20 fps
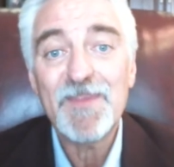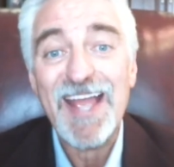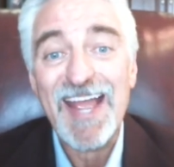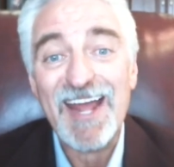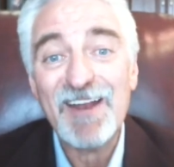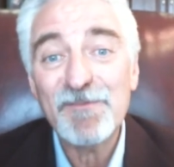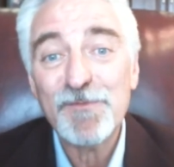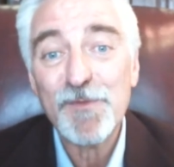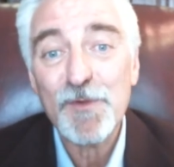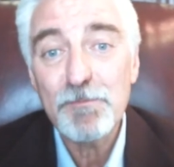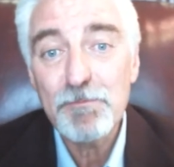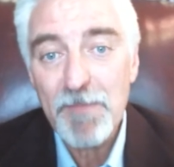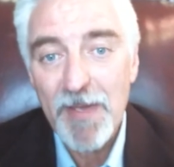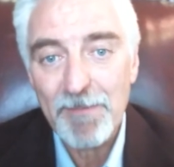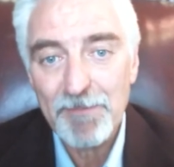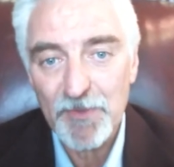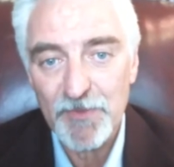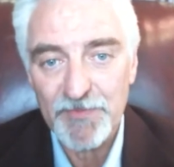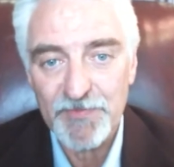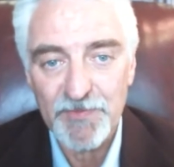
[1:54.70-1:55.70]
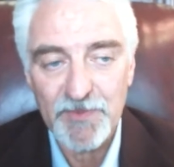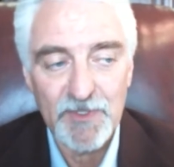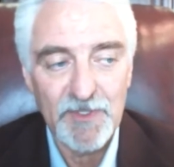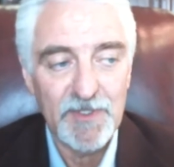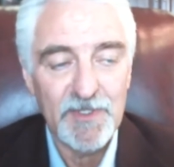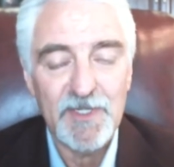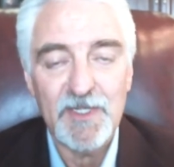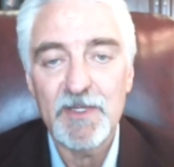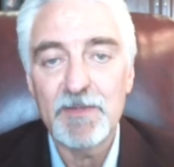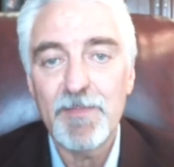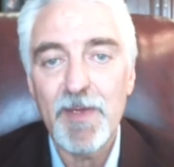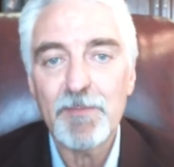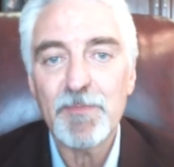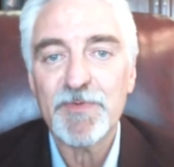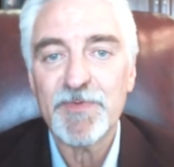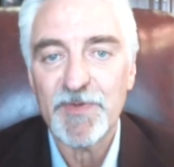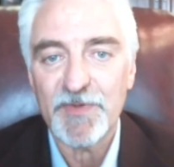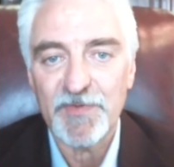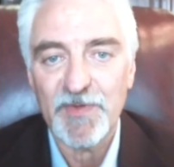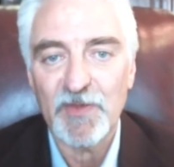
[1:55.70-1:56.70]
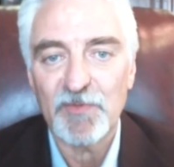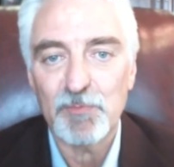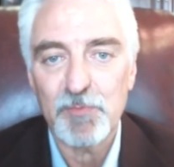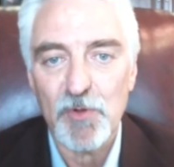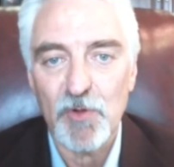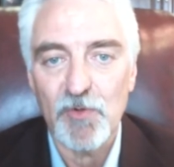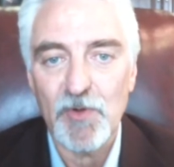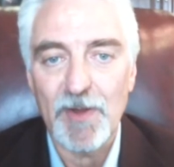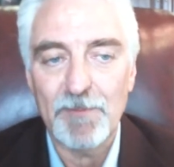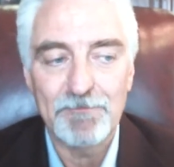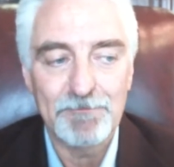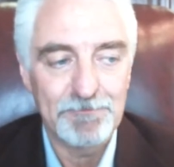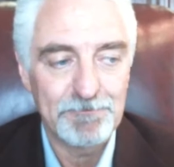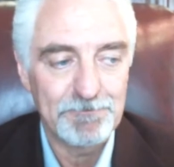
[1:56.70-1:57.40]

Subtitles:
and for members in the Member Success Program.